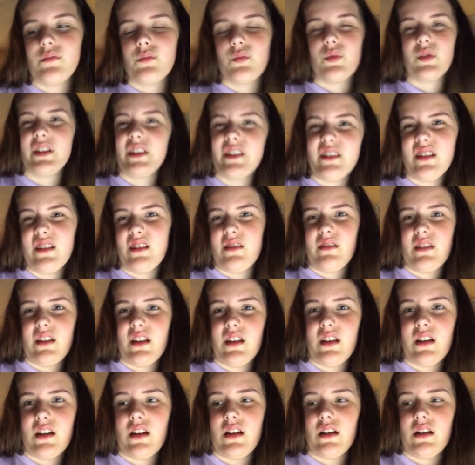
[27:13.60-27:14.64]
"What are you doing
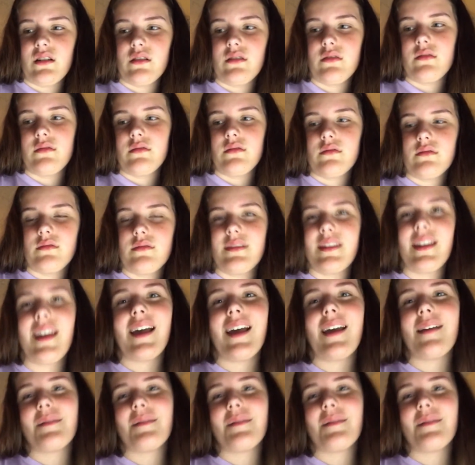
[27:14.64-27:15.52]
here?" Not,